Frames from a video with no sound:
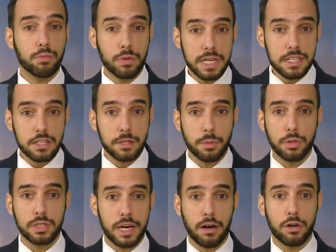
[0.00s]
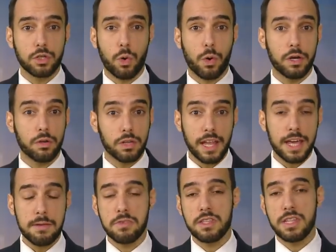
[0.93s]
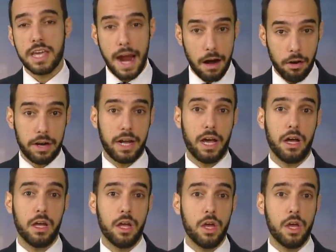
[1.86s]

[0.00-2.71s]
reasonable territorial claims in the area,